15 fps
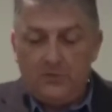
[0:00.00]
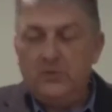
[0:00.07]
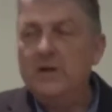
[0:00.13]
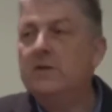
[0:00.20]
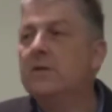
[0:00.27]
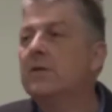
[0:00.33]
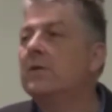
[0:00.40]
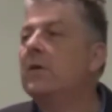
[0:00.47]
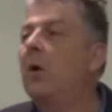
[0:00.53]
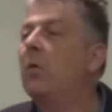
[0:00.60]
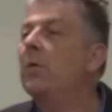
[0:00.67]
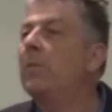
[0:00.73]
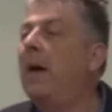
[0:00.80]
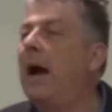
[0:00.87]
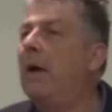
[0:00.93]
Jesus
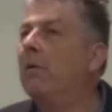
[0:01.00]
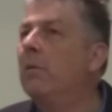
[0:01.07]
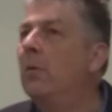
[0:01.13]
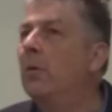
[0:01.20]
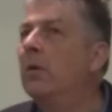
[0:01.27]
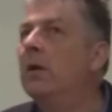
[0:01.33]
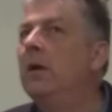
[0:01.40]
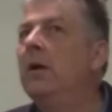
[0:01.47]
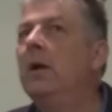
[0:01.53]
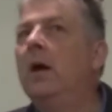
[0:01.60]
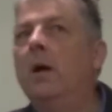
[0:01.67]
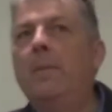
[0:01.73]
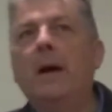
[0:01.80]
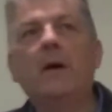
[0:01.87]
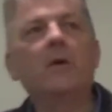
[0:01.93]
told a parable
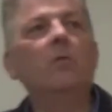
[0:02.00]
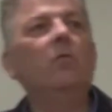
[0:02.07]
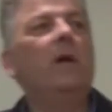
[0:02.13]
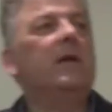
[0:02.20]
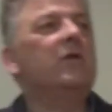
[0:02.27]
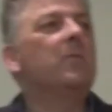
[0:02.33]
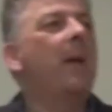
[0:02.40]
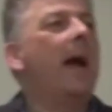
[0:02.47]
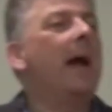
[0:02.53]
about a rich